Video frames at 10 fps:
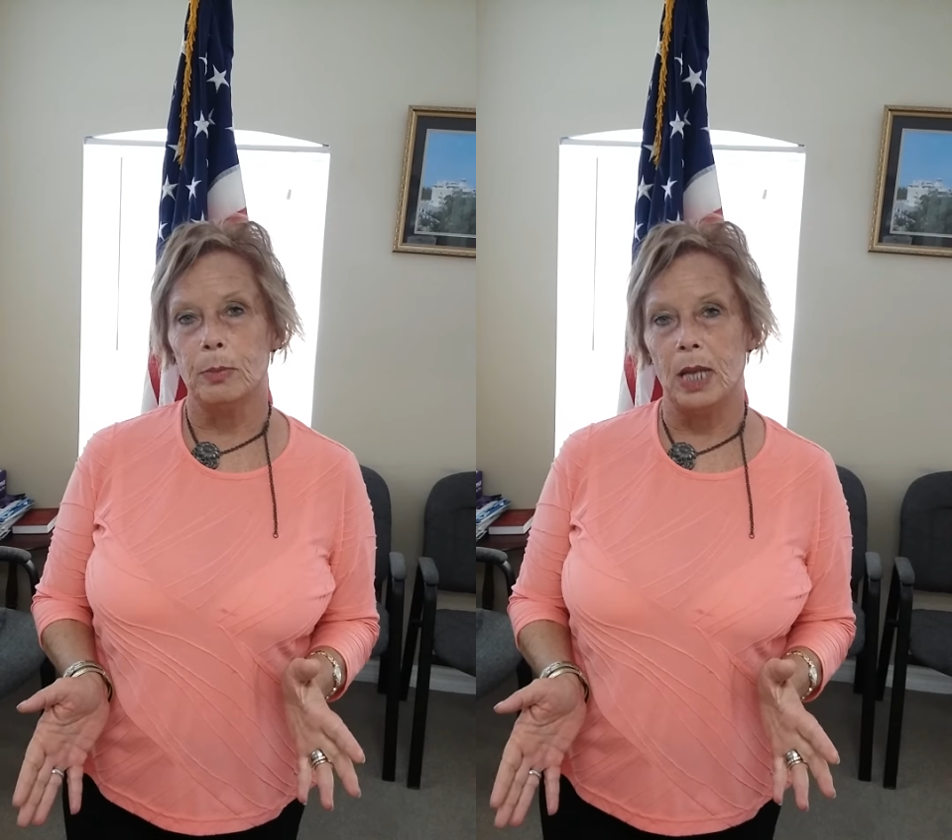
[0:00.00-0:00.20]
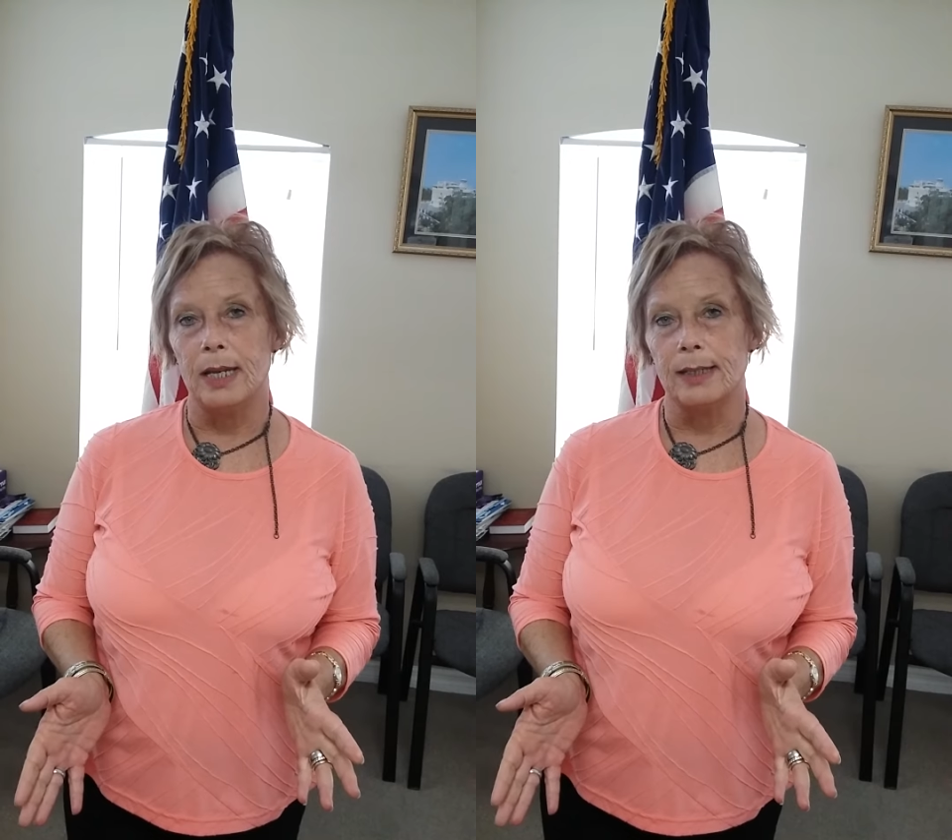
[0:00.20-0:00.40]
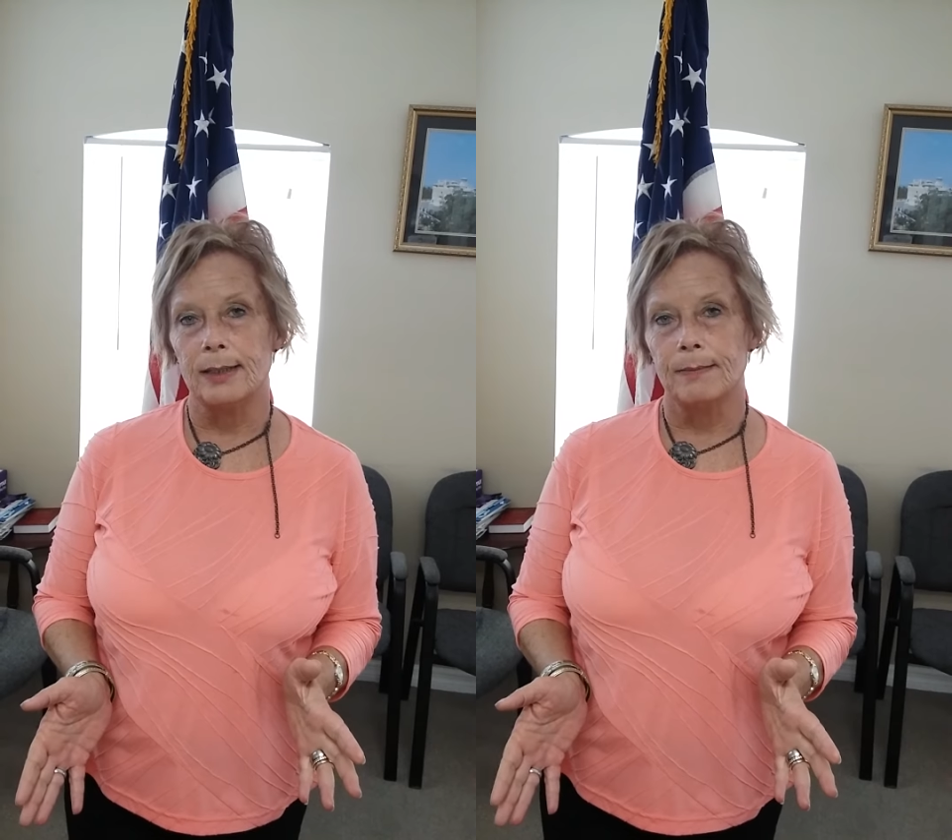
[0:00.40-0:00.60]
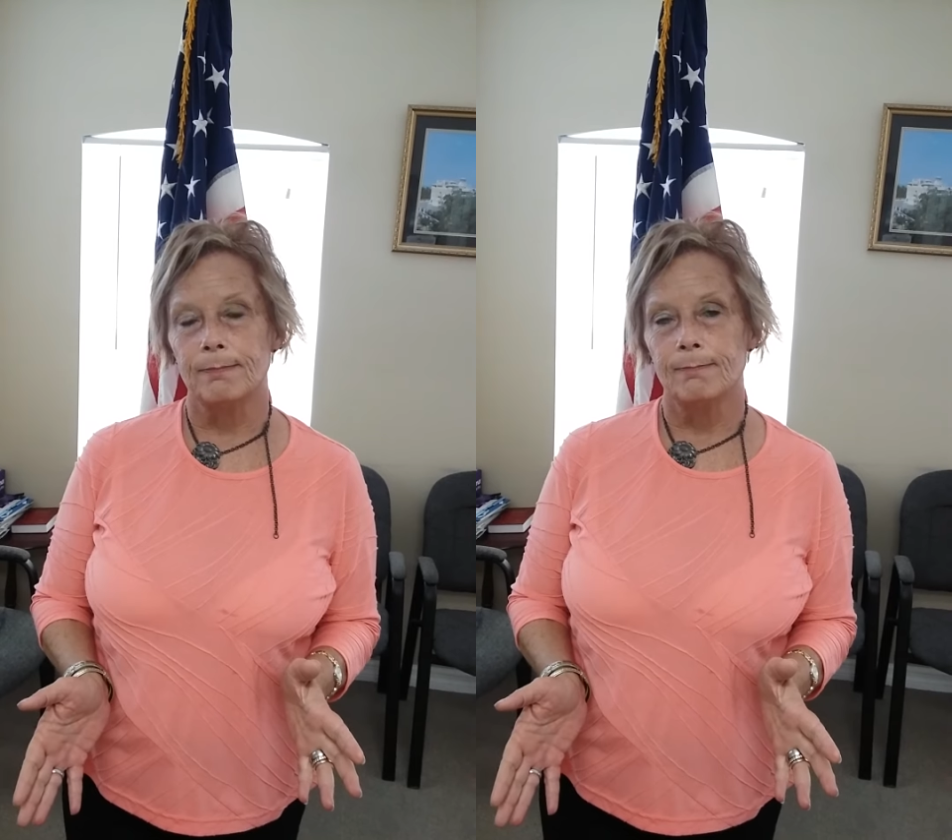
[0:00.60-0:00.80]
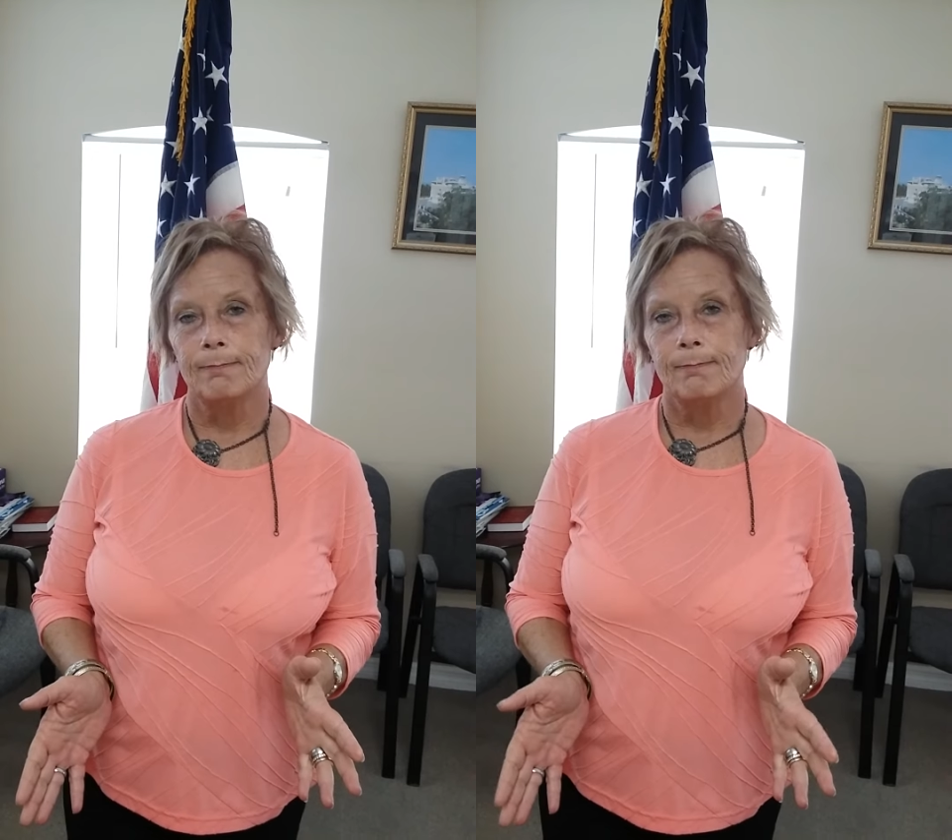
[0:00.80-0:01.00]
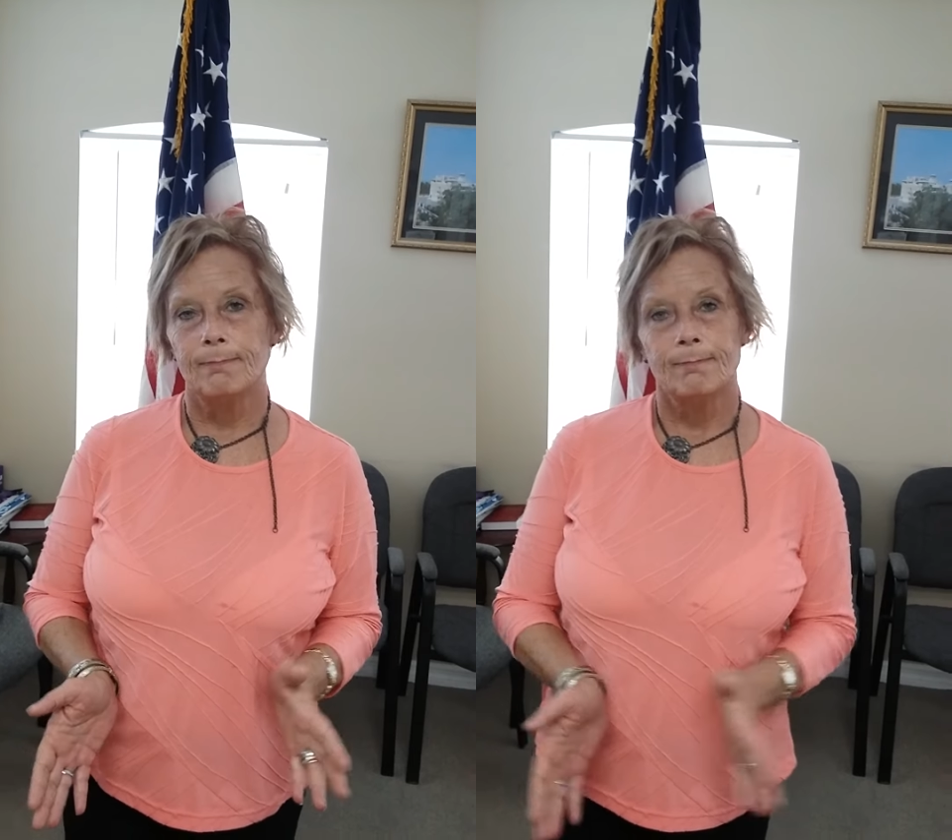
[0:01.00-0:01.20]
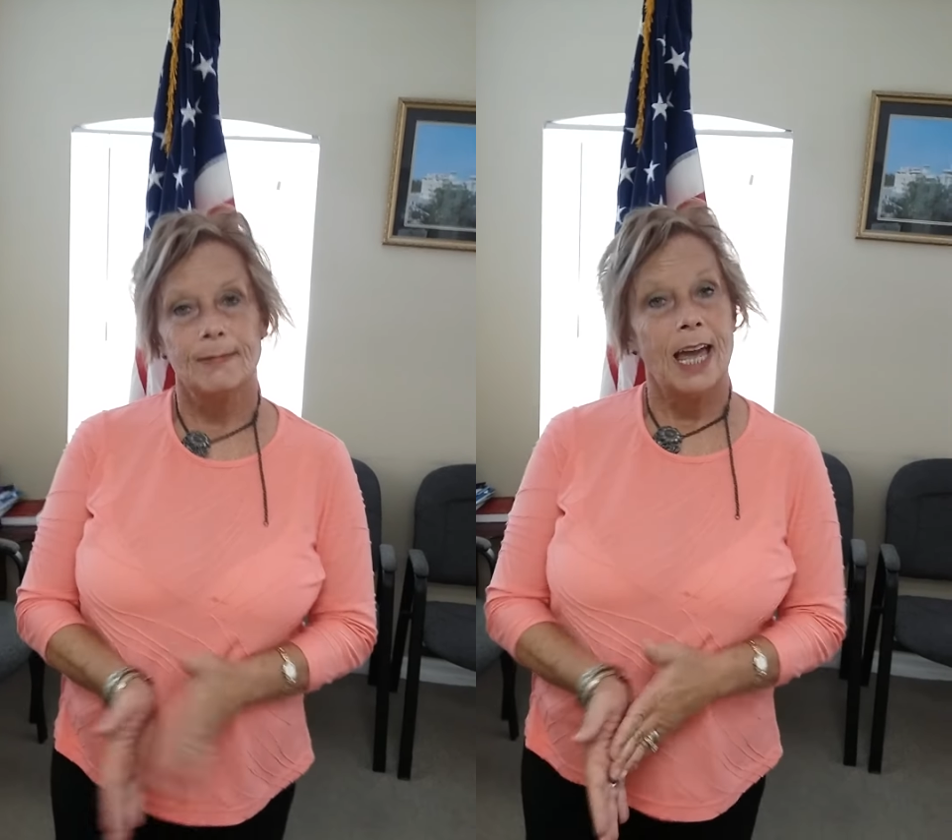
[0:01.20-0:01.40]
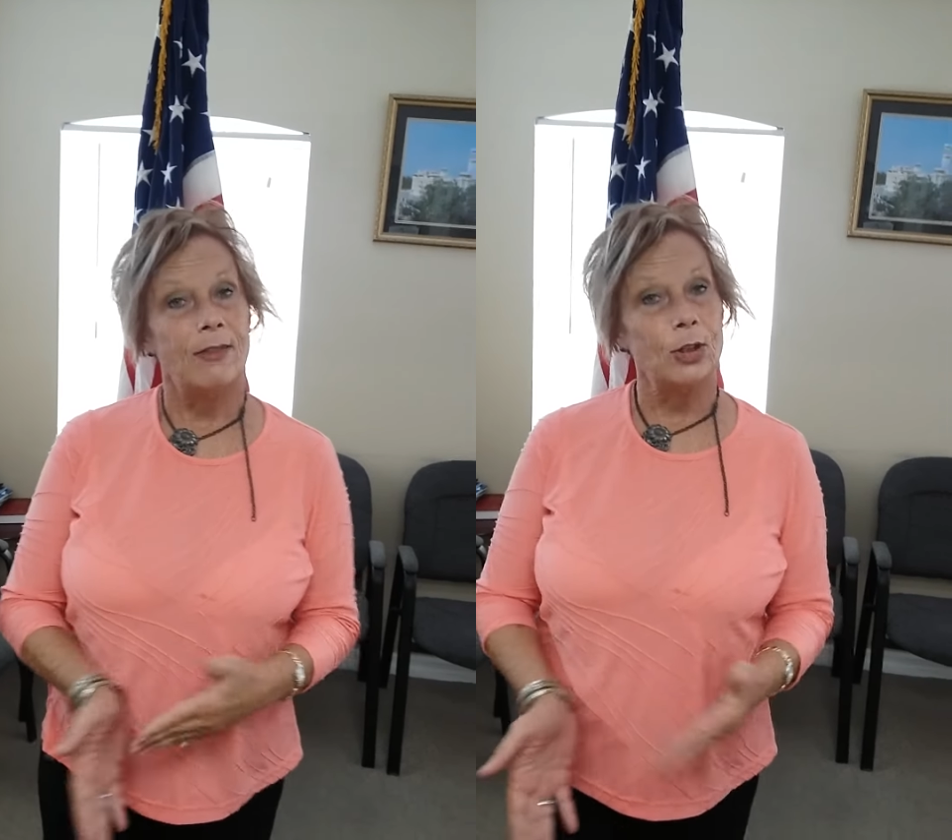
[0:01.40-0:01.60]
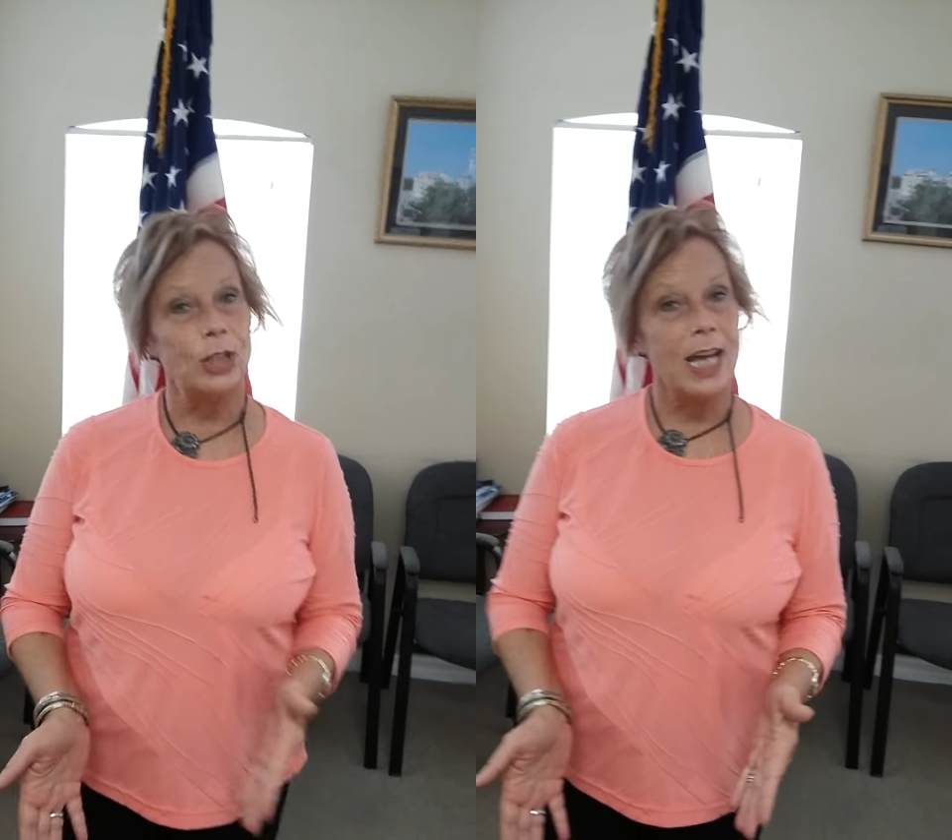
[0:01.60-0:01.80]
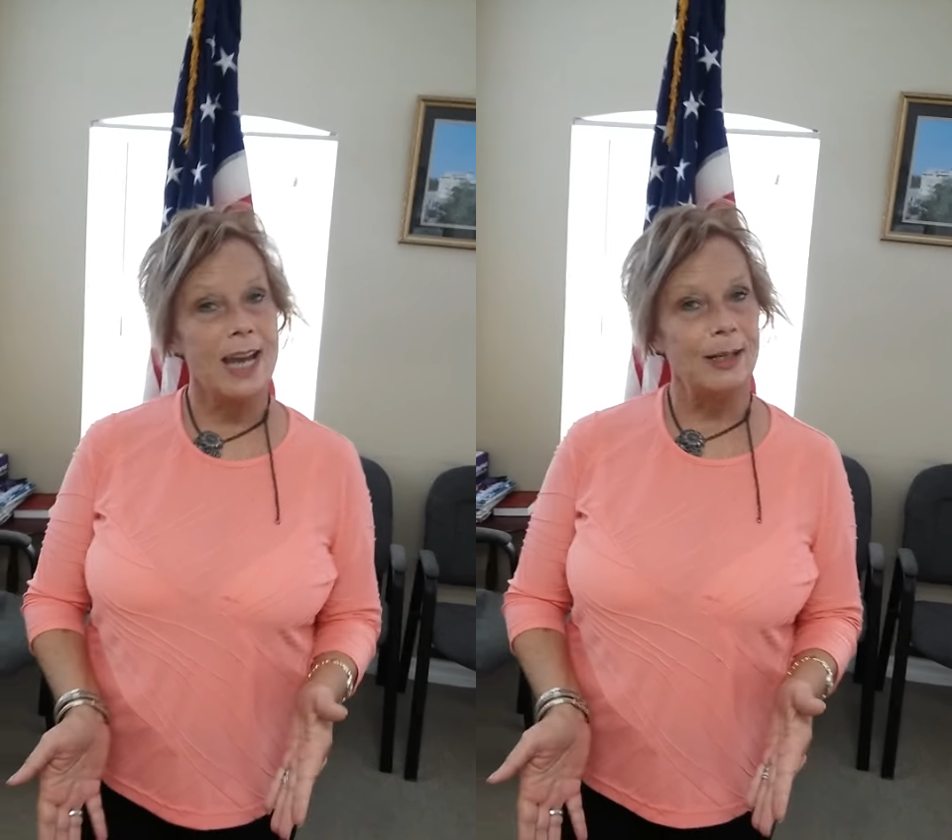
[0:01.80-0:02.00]
place. Have a
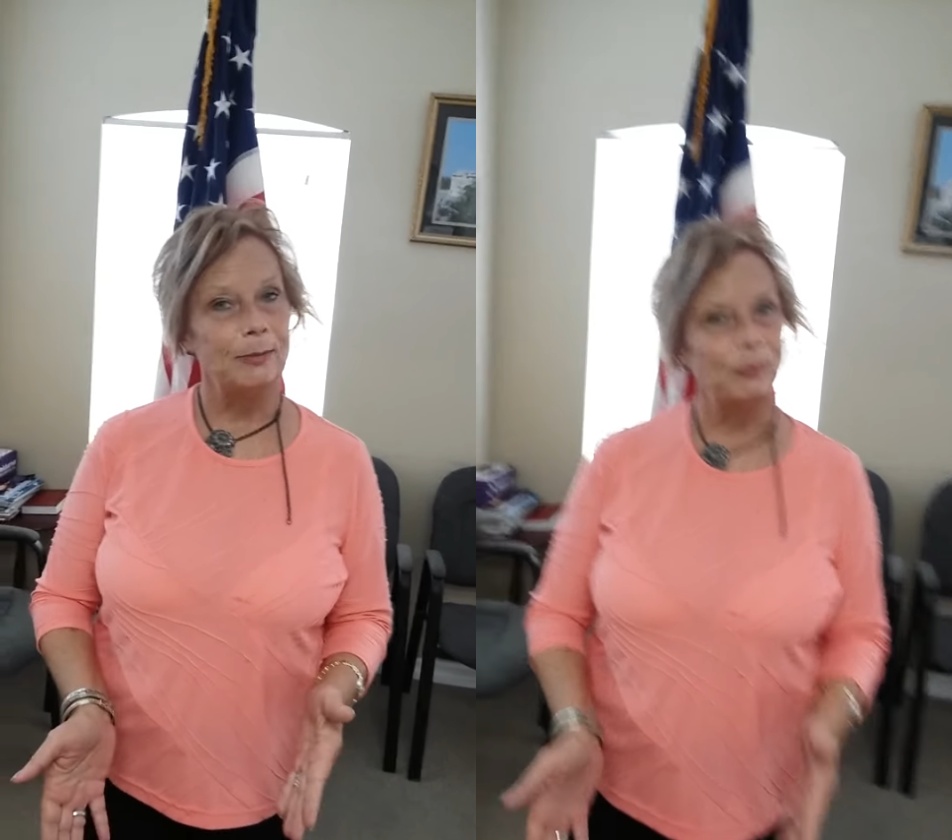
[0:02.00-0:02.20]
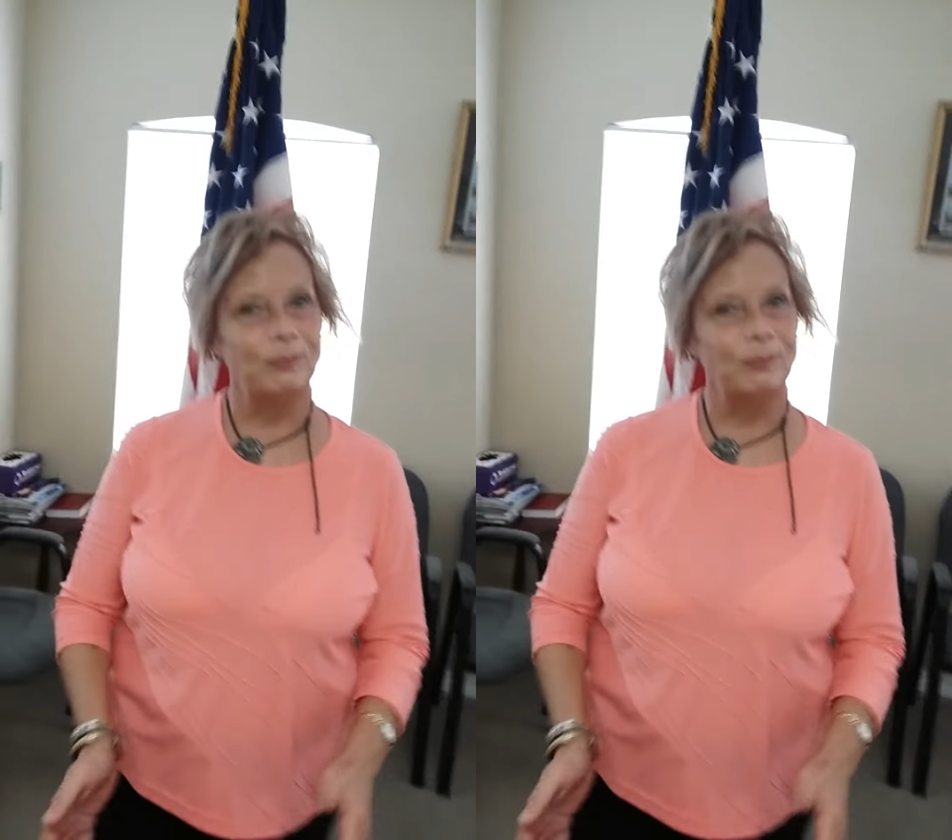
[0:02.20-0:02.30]
good day.